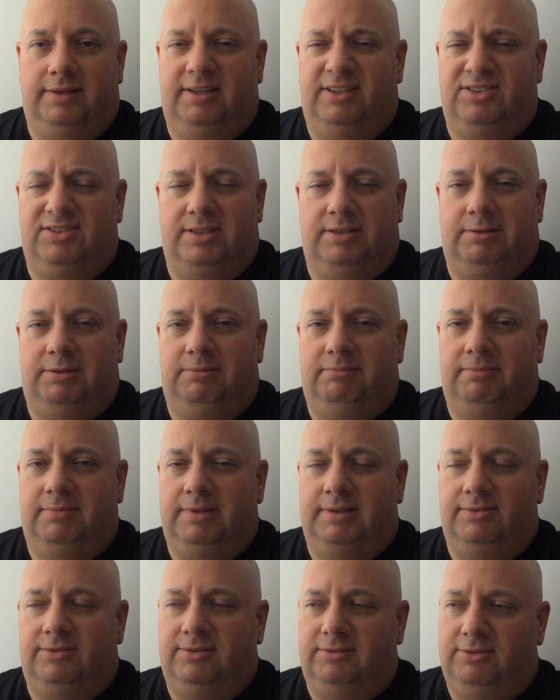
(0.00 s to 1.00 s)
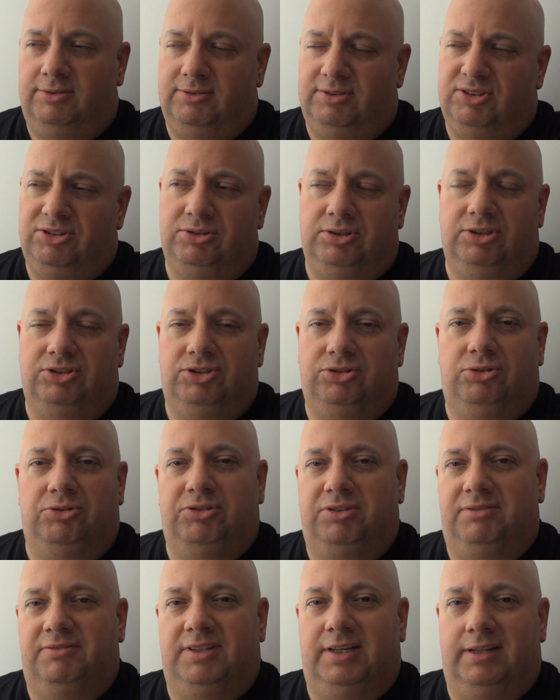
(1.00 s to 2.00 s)
It's, it's usually
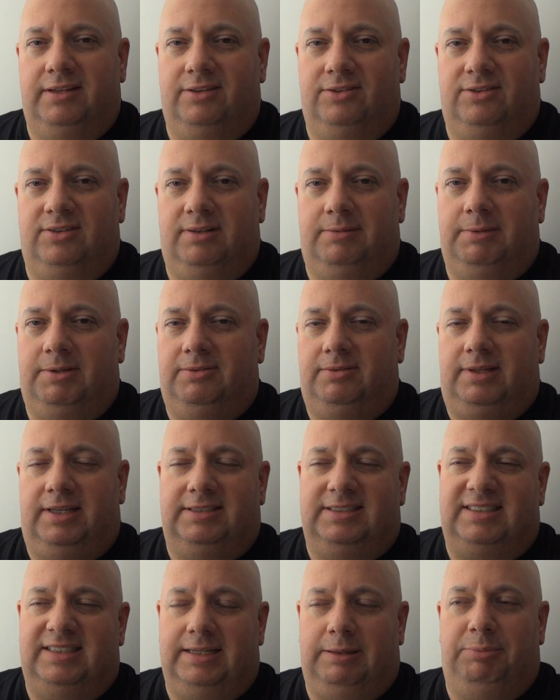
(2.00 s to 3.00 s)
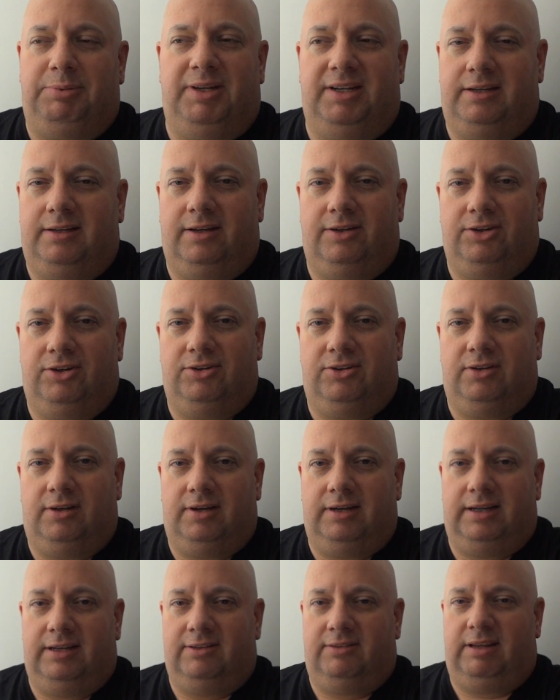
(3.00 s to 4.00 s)
children have done this. It, it's like stick a penny on your
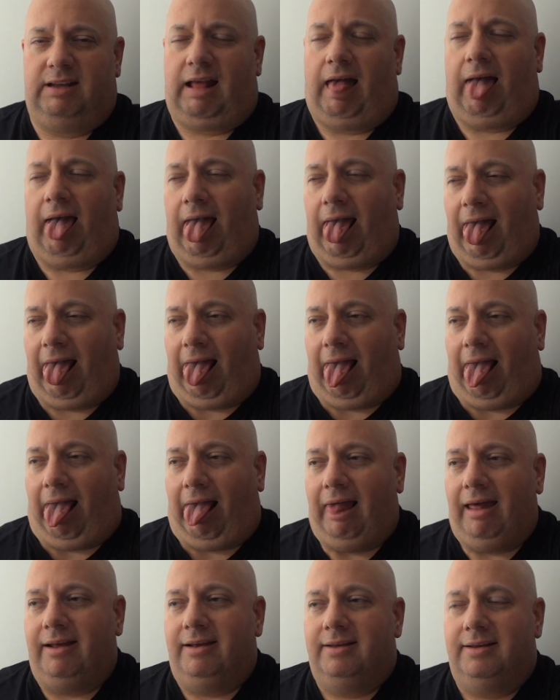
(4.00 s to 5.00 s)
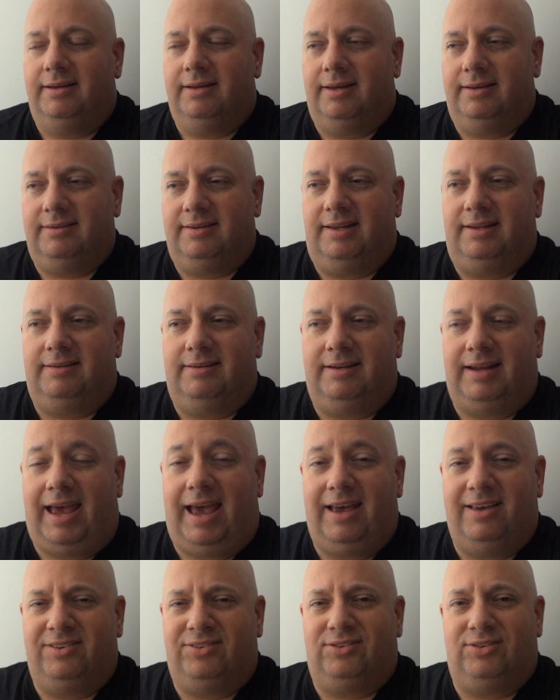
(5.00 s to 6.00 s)
tongue. It's like ah, has that
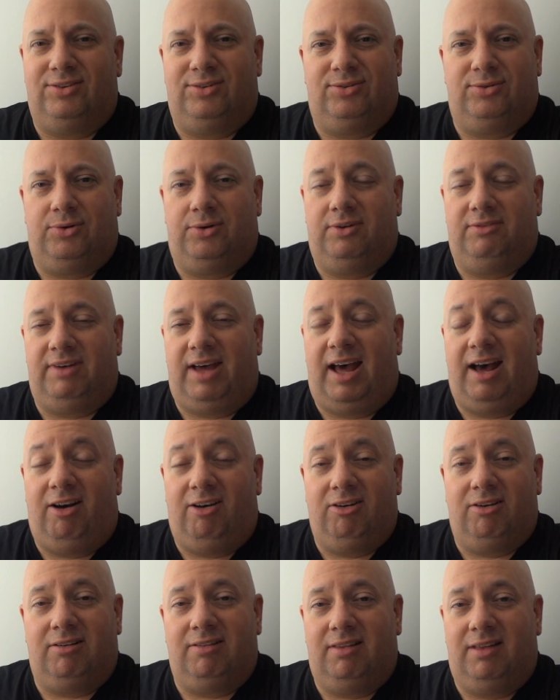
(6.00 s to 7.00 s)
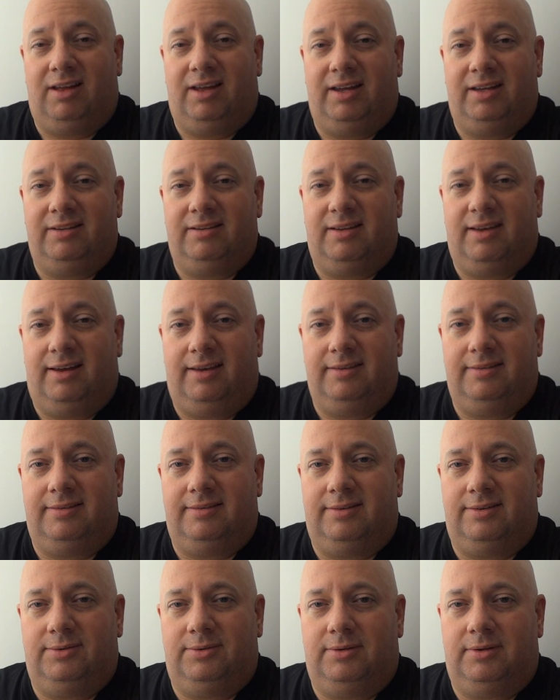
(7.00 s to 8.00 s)
nasty sort of alkaline
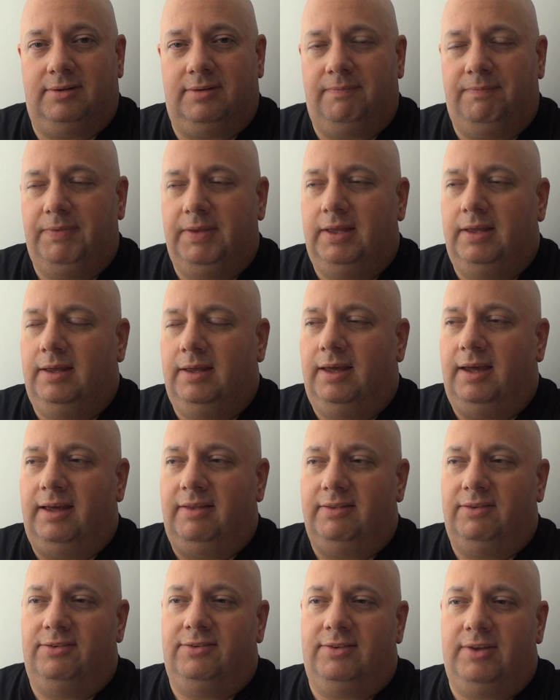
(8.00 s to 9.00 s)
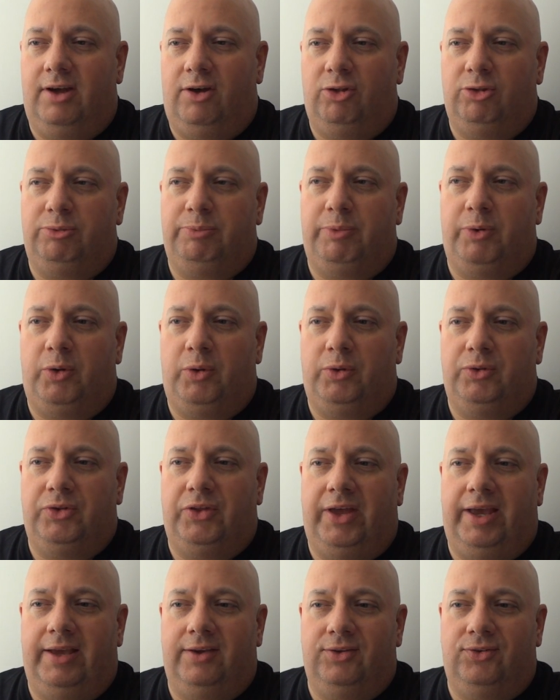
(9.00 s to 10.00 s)
taste to it. And the South Pole
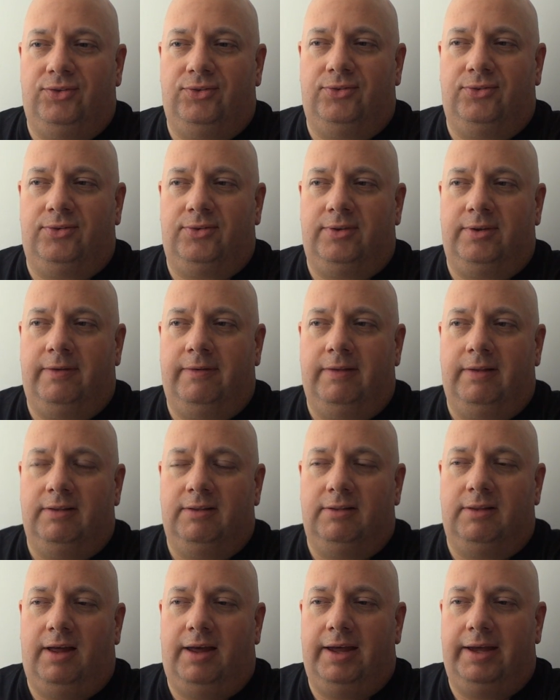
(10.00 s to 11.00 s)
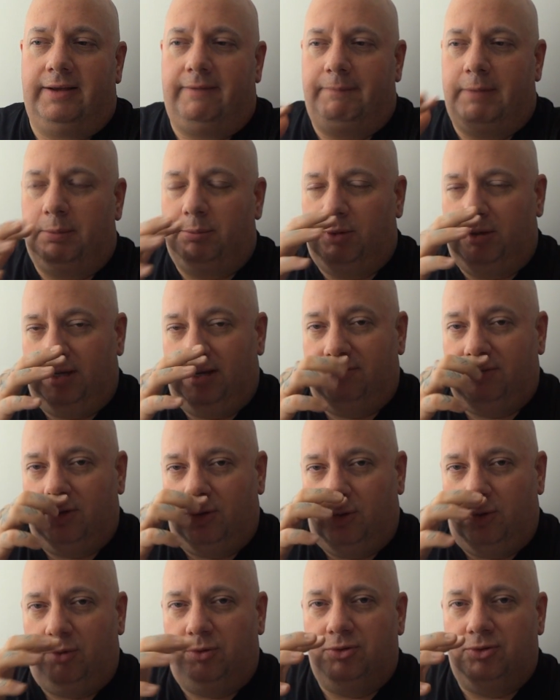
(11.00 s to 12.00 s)
tastes like, remember, you have
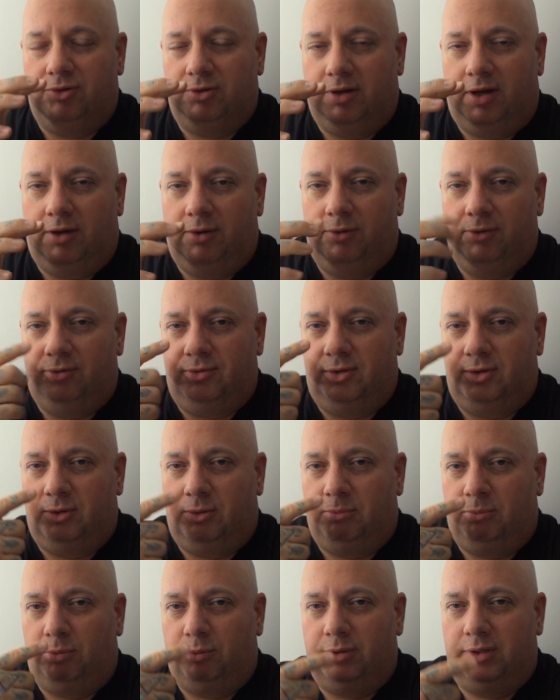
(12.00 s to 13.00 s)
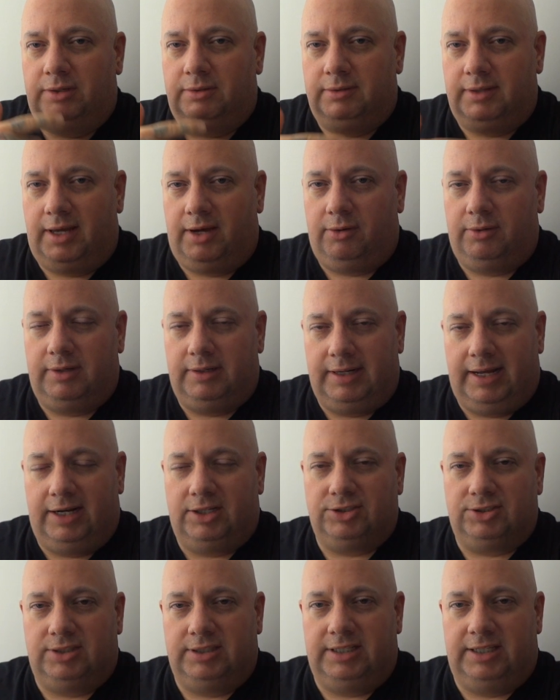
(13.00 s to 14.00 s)
to hold your nose so you don't breathe out and
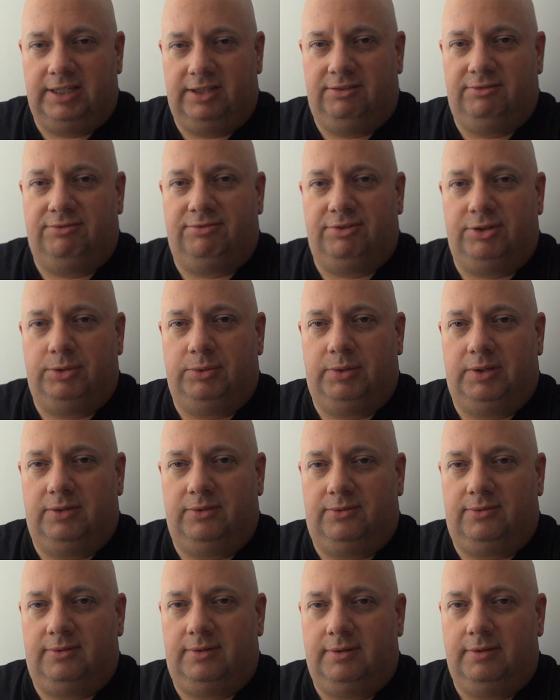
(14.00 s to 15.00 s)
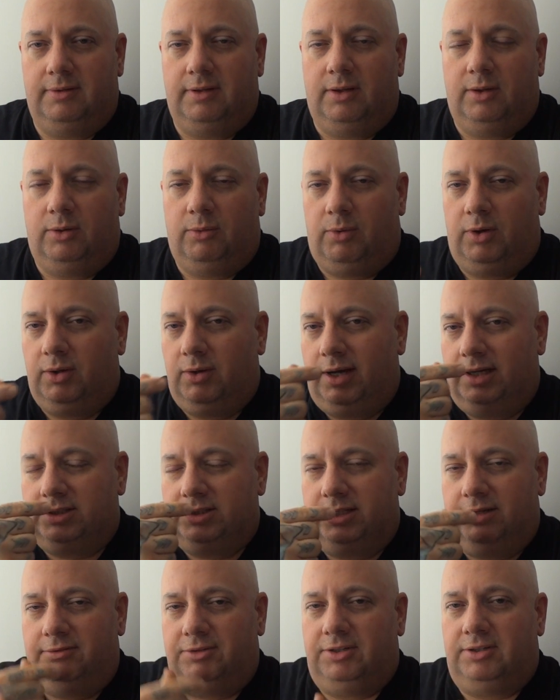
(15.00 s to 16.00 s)
actually influence. While you
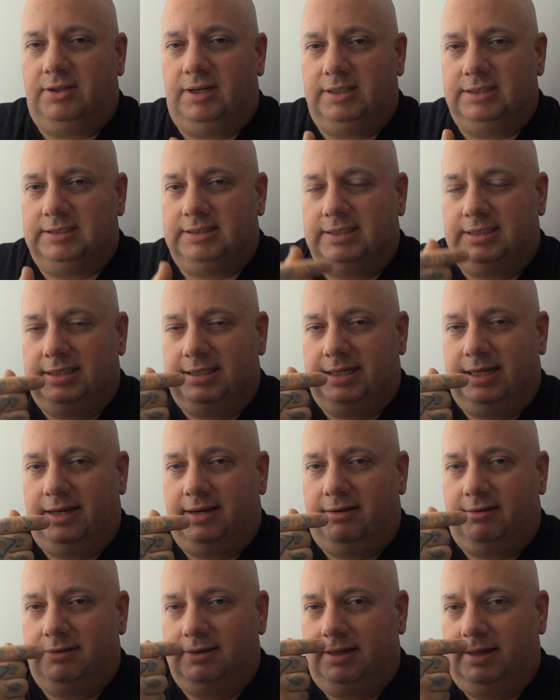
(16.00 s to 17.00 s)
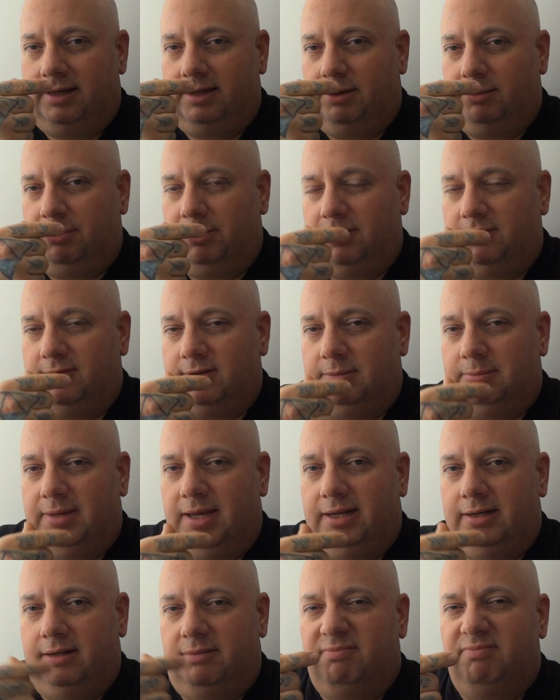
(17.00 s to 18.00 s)
actually have your tongue sticking out and you're placing the
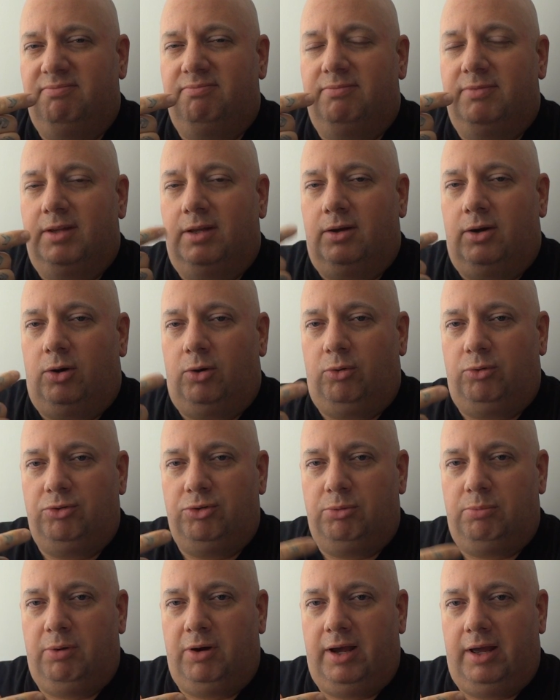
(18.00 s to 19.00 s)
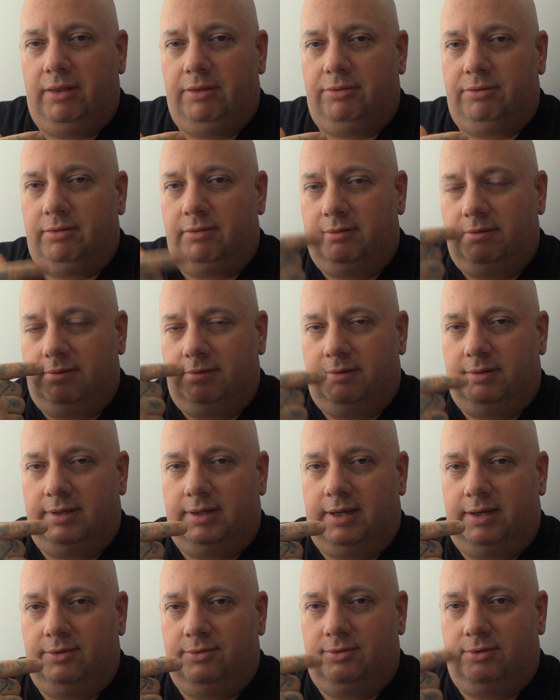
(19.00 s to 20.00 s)
magnet, hold your breath,
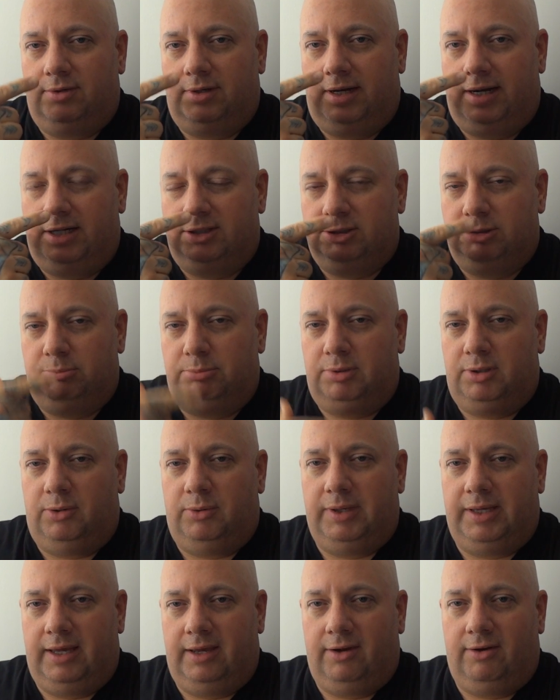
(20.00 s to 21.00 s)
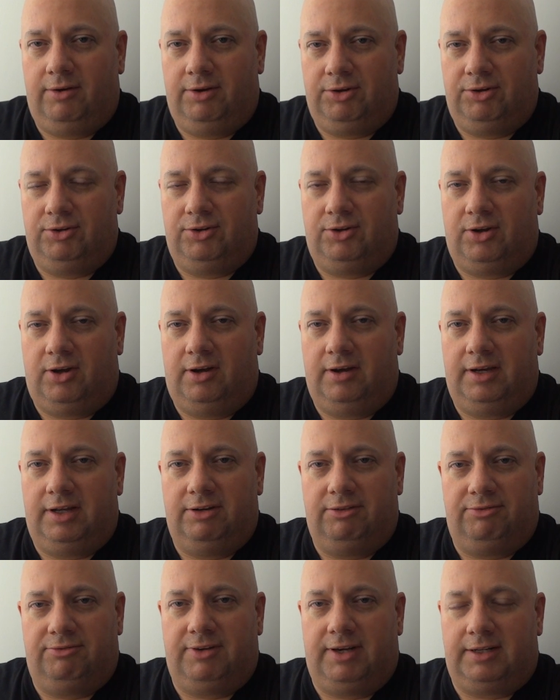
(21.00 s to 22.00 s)
okay, so you're not actually blowing air on your tongue
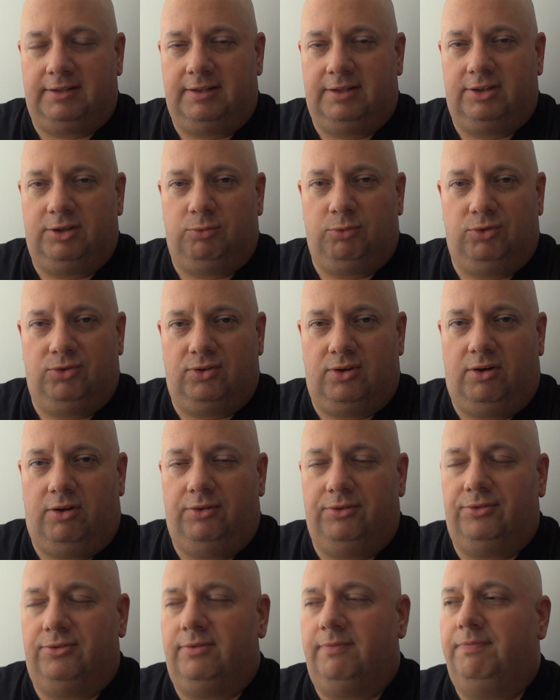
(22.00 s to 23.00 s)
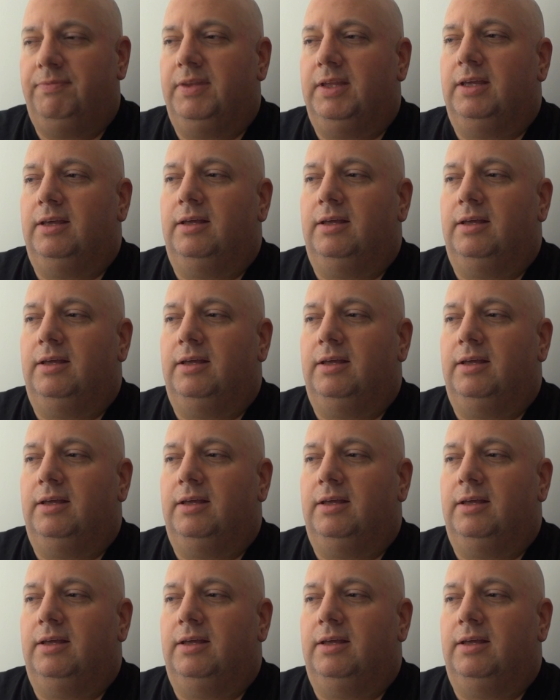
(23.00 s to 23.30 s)
and affecting the results.